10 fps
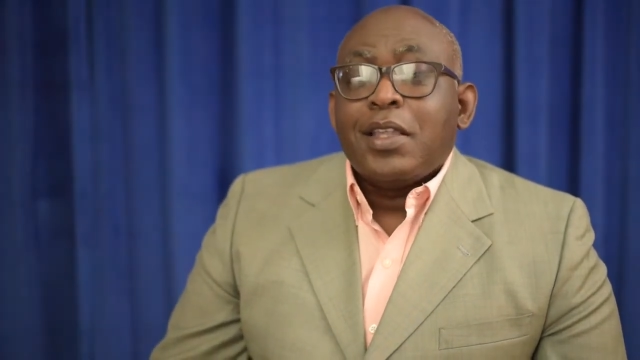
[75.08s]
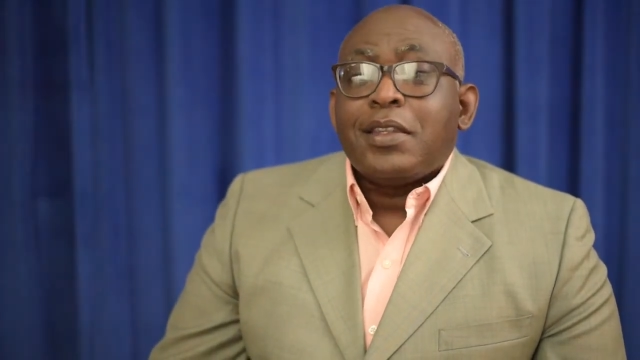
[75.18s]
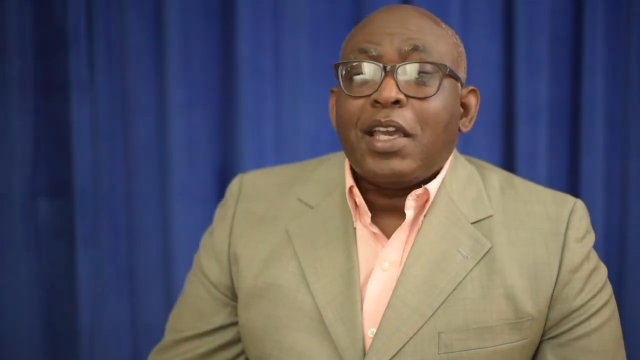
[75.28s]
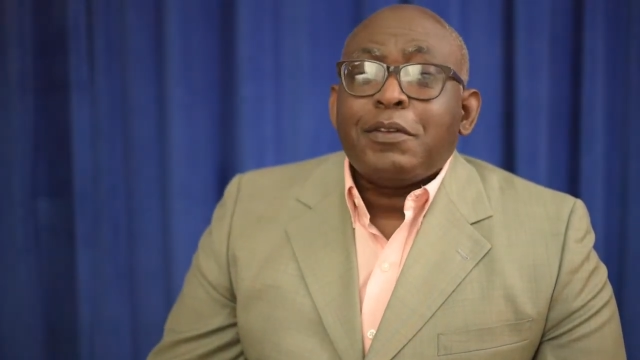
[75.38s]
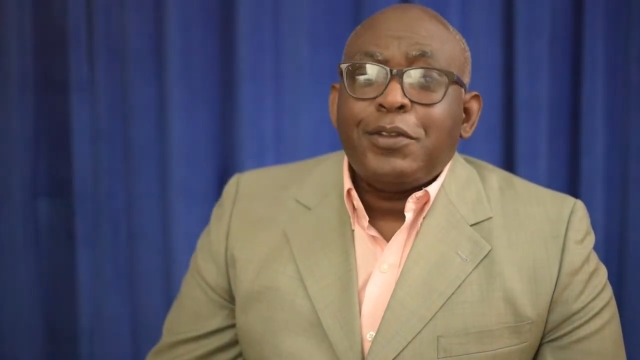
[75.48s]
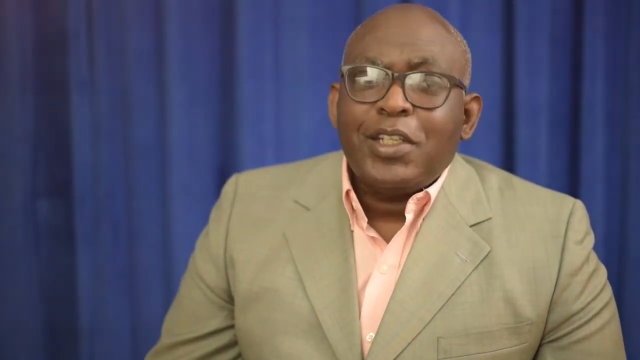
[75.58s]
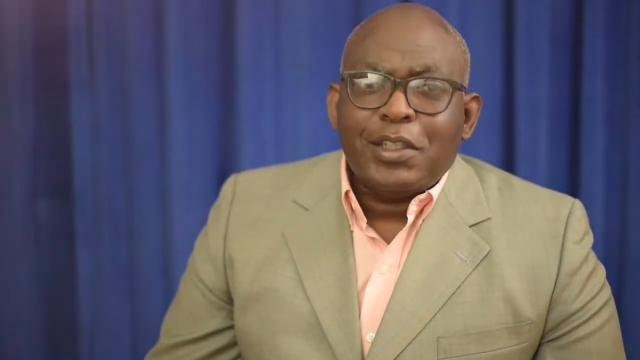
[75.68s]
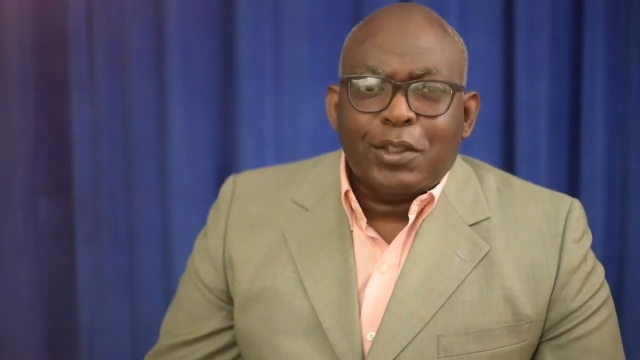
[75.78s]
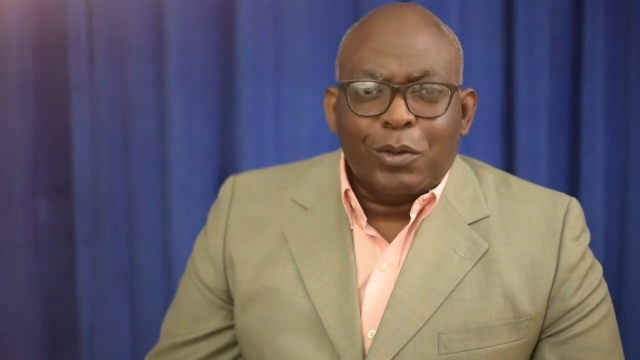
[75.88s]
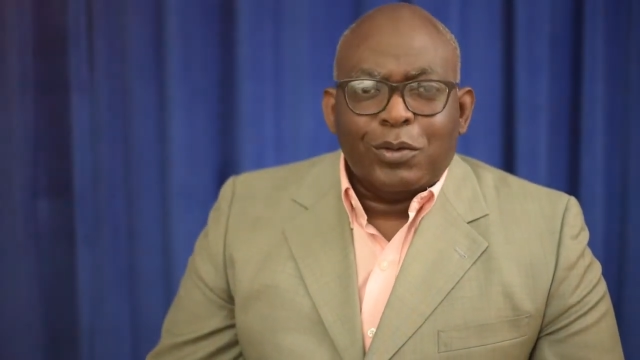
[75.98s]
Thankfully,
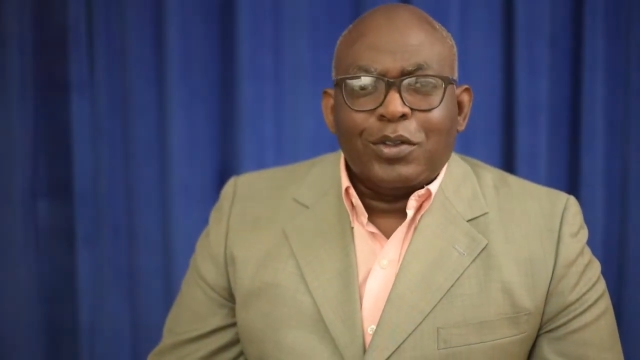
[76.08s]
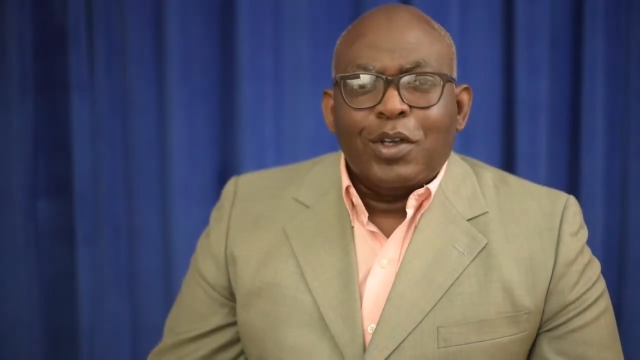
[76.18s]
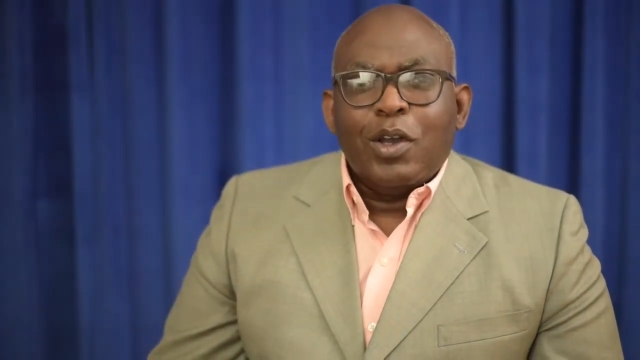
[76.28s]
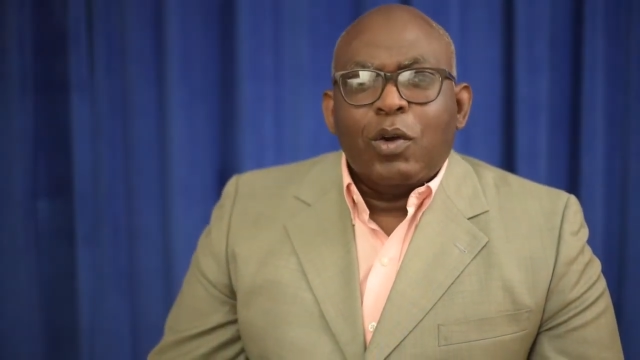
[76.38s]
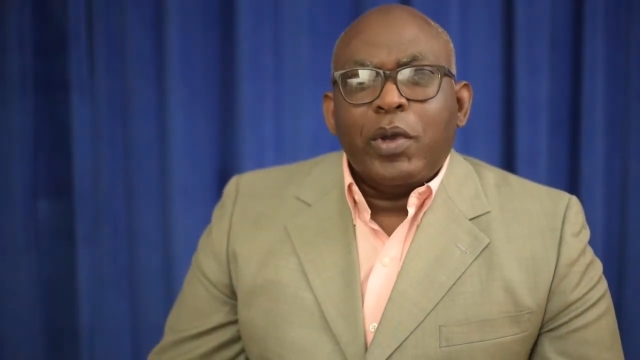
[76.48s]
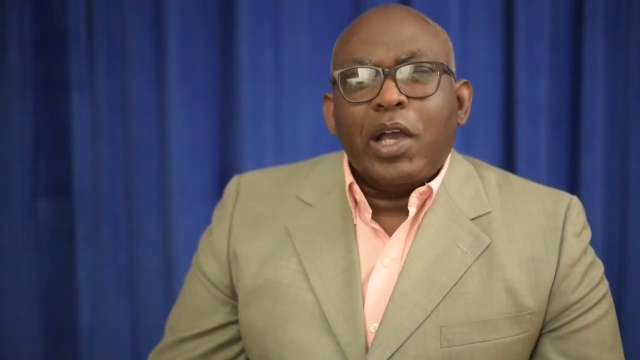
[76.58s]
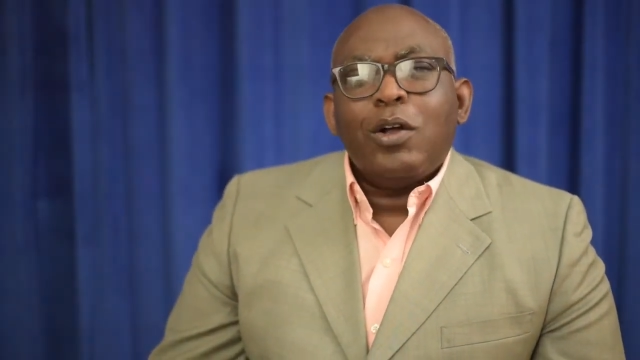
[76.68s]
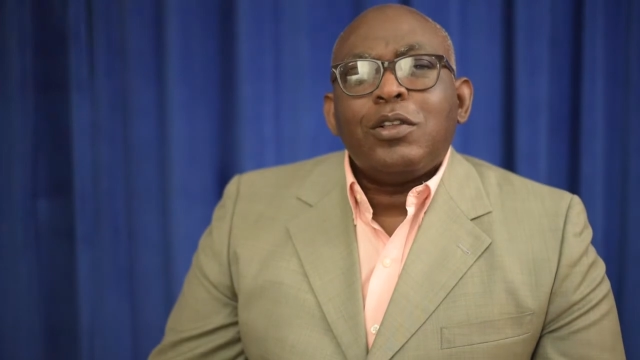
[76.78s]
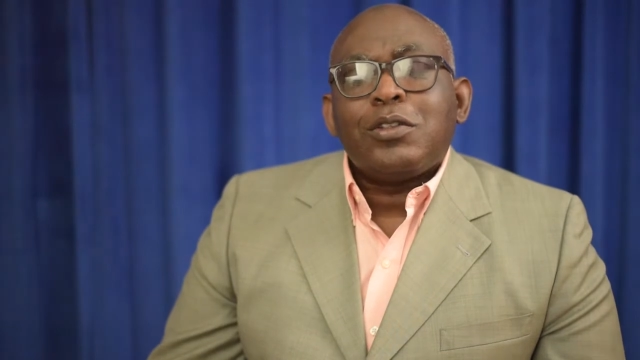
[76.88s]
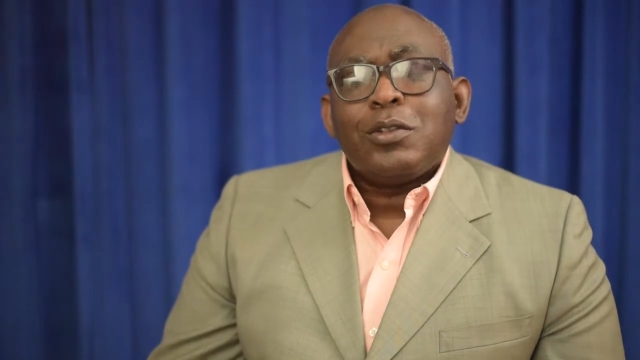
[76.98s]
though, we are
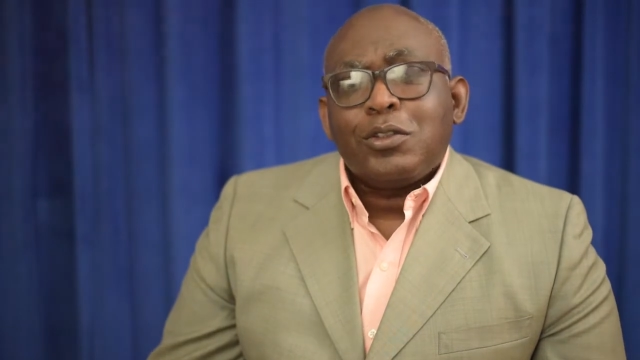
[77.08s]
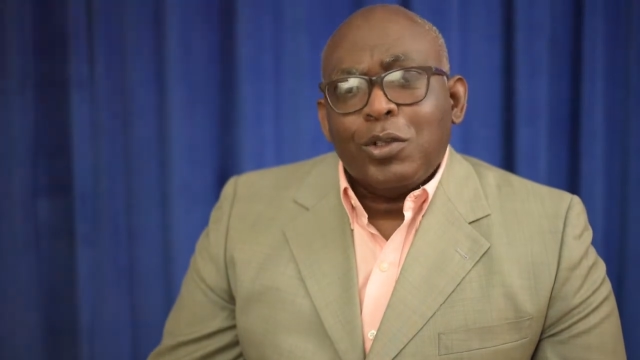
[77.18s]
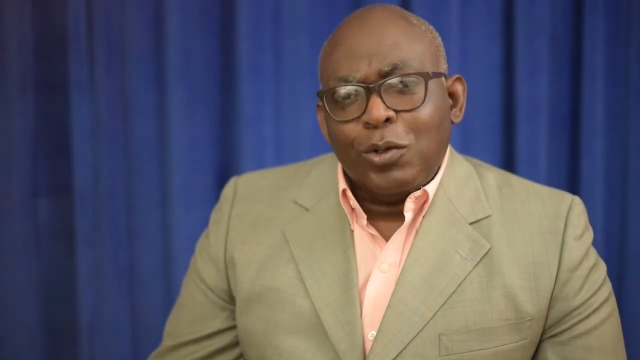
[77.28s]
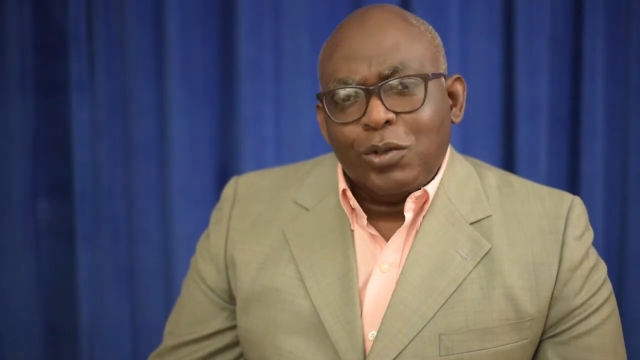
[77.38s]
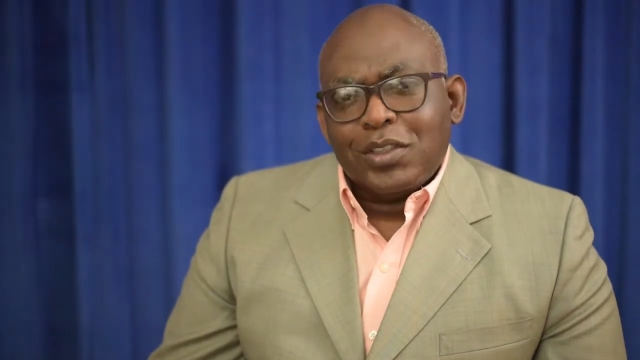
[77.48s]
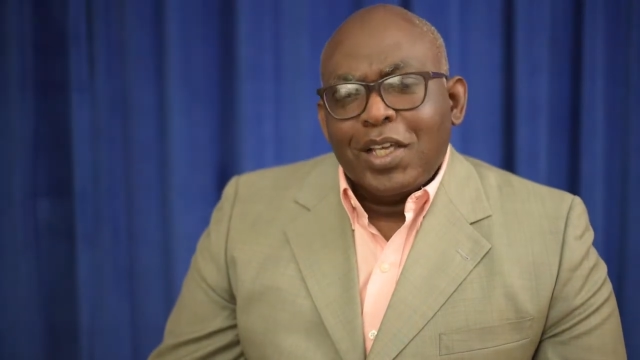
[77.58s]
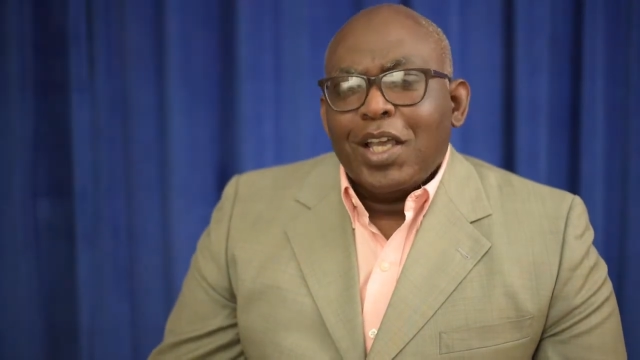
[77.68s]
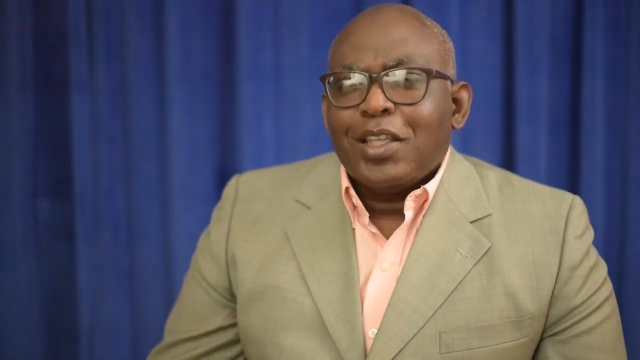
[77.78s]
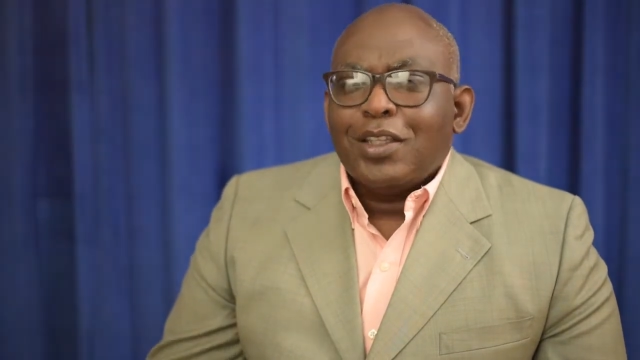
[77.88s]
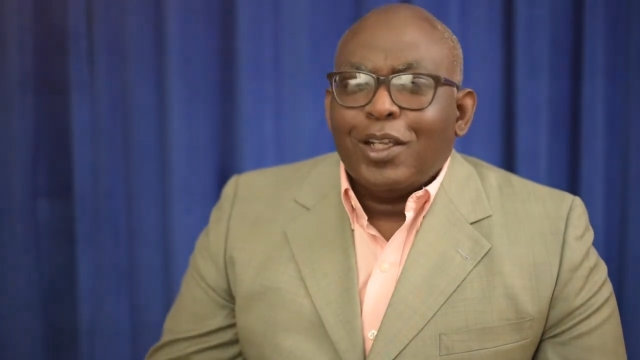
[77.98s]
also told,
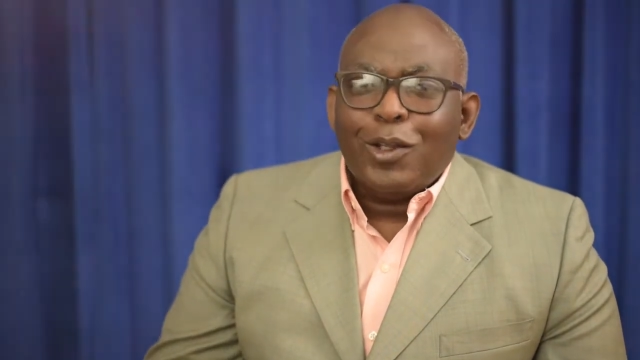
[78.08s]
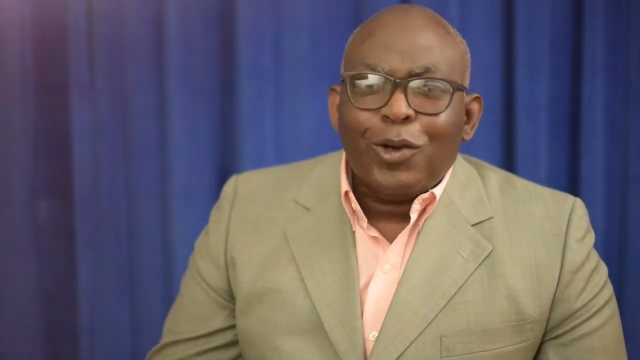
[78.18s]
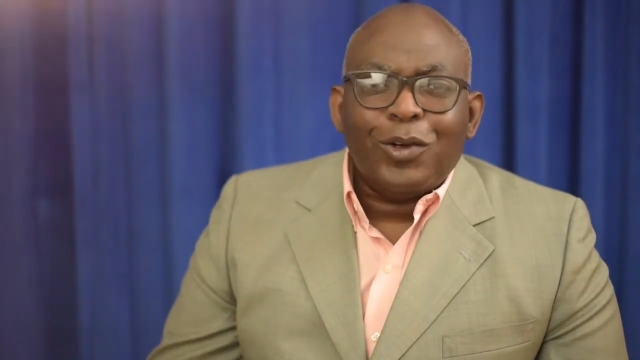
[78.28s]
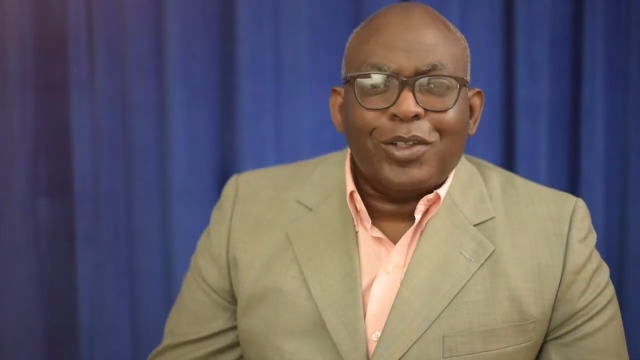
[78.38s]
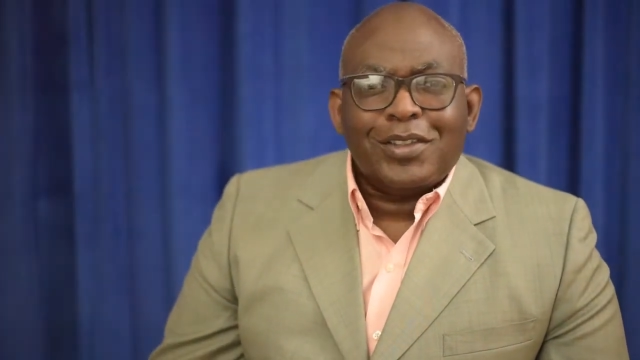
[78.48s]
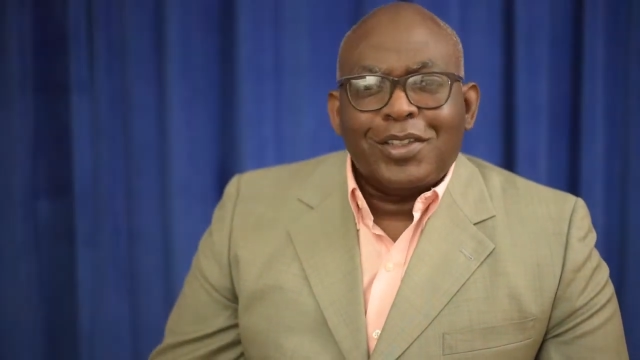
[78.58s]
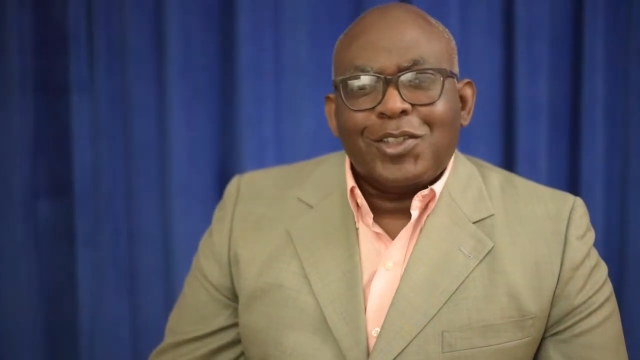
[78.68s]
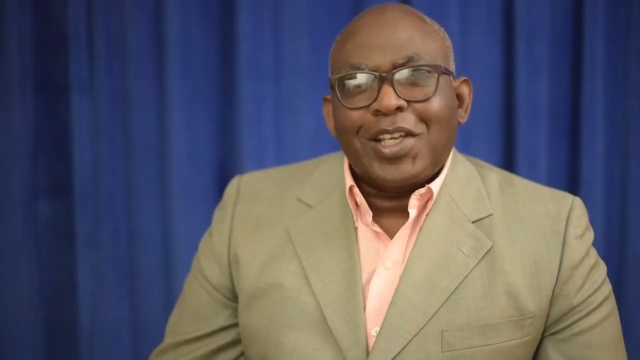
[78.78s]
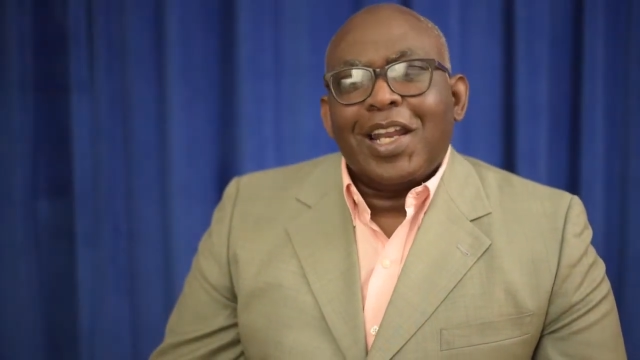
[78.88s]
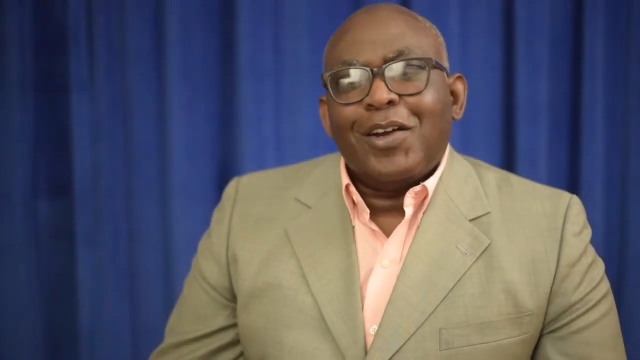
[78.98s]
"The Lord
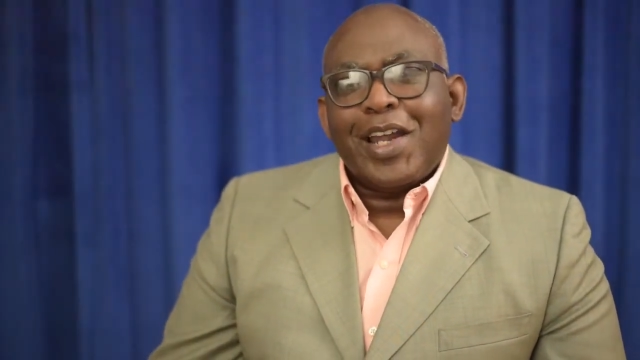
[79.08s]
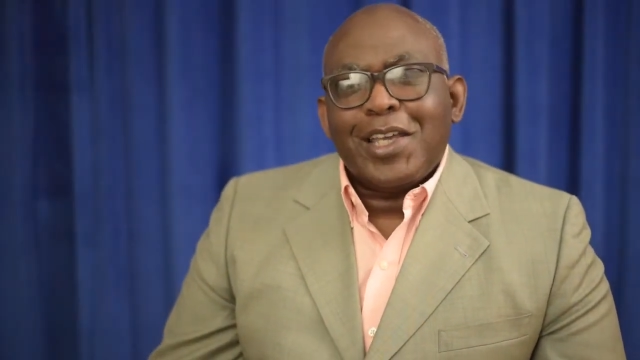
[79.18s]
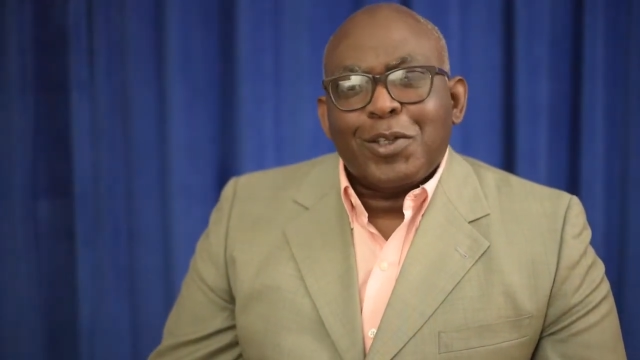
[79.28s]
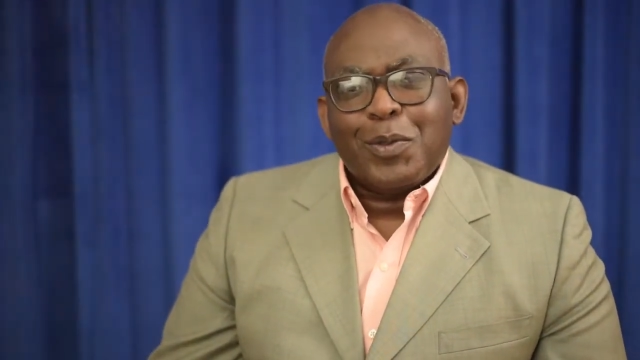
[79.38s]
shall arise